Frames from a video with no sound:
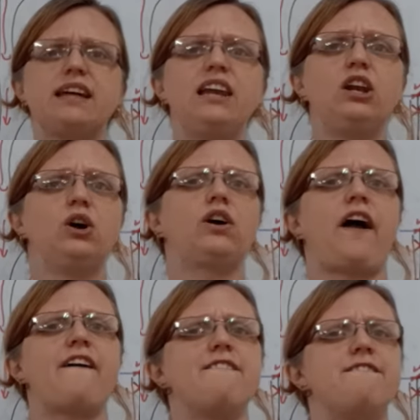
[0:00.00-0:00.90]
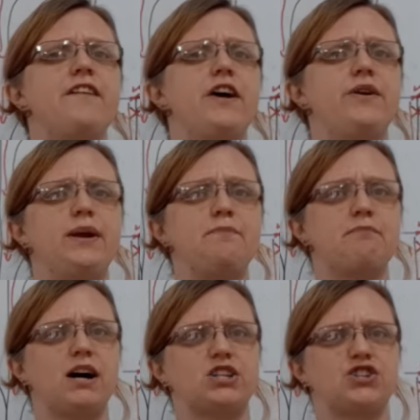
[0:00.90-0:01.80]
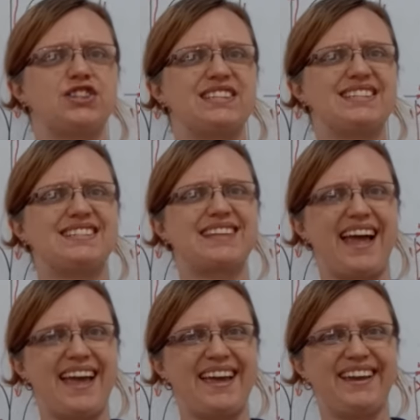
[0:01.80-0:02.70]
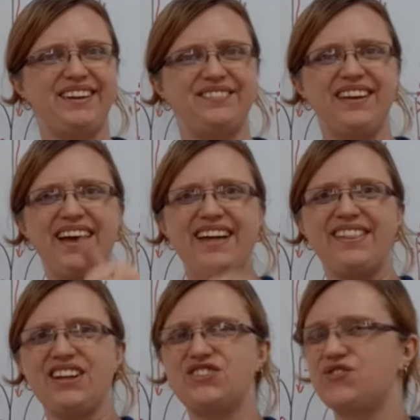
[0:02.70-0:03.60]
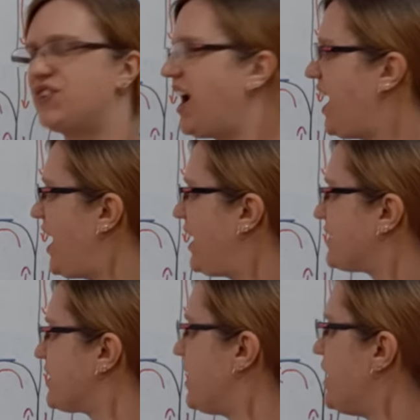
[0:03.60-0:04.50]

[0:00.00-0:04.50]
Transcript: they look very much the same. That's right.